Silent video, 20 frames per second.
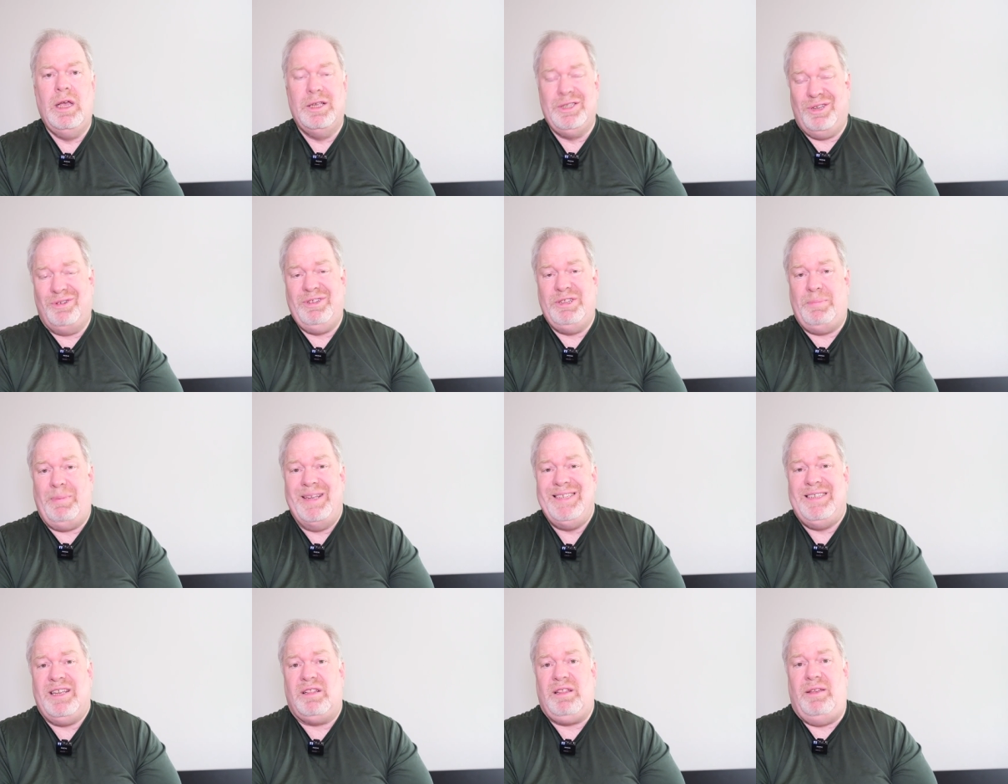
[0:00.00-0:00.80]
So it's
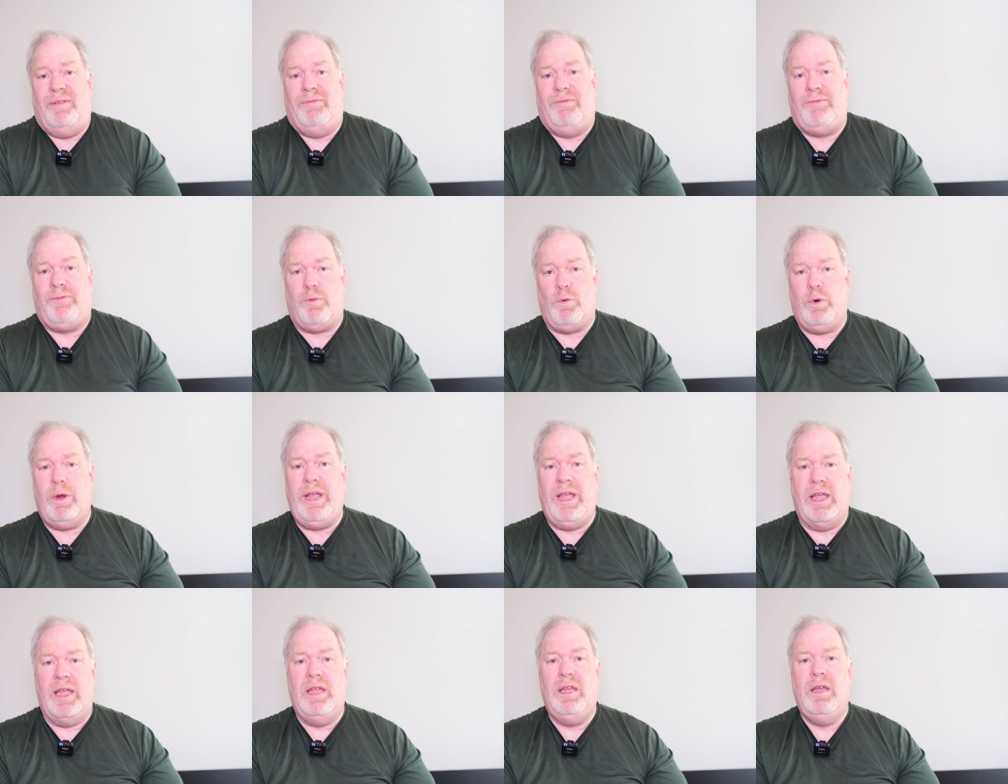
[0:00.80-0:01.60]
basically
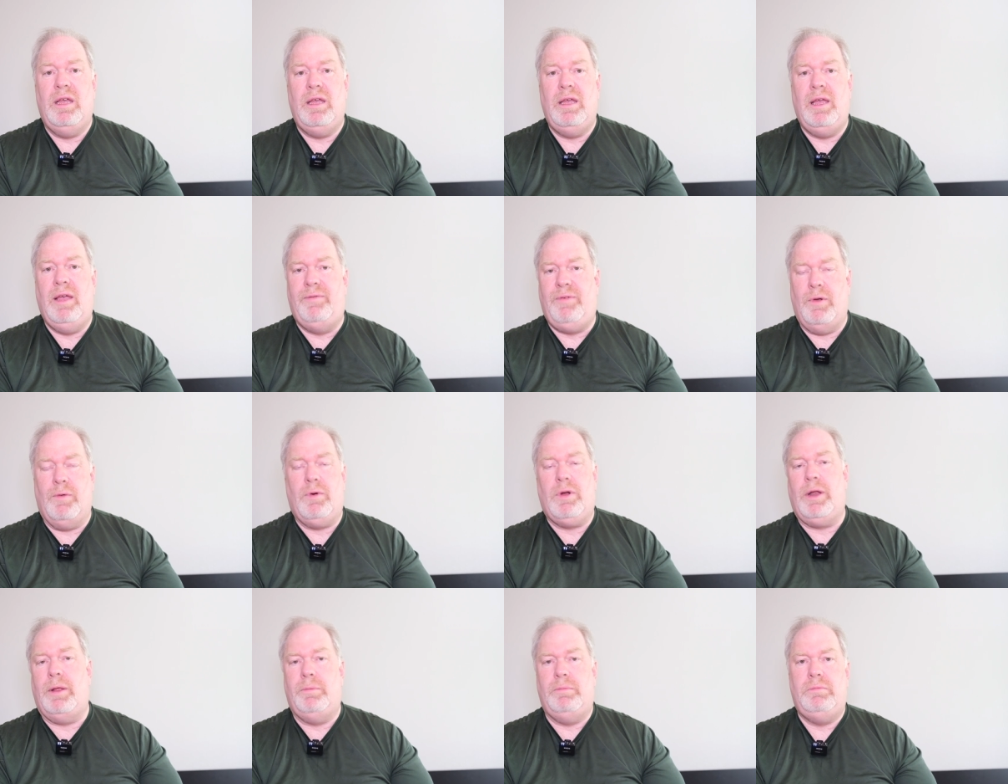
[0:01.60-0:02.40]
free if you've
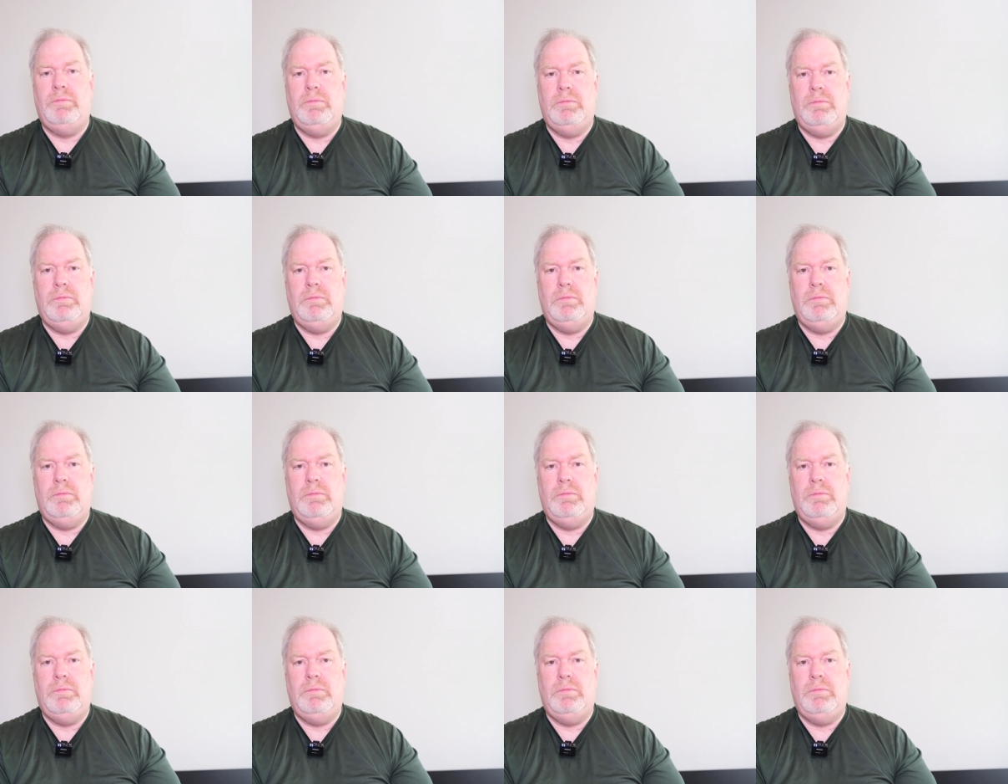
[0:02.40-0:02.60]
already